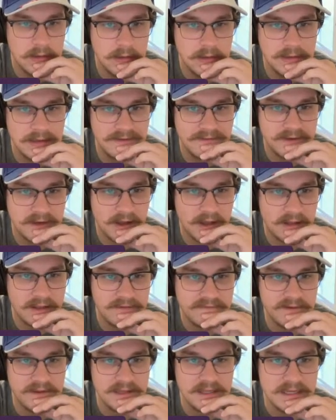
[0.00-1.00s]

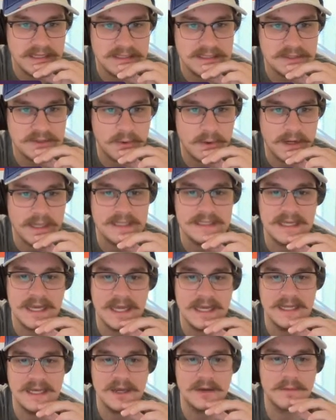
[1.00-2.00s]
Neftali Feliz in
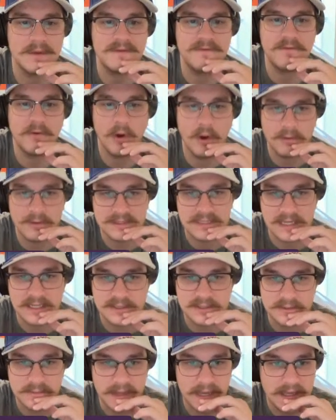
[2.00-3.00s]
2010. Year before was
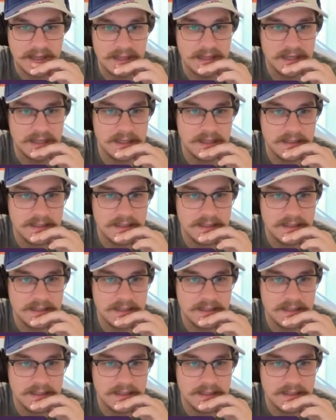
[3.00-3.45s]
Andrew Bailey.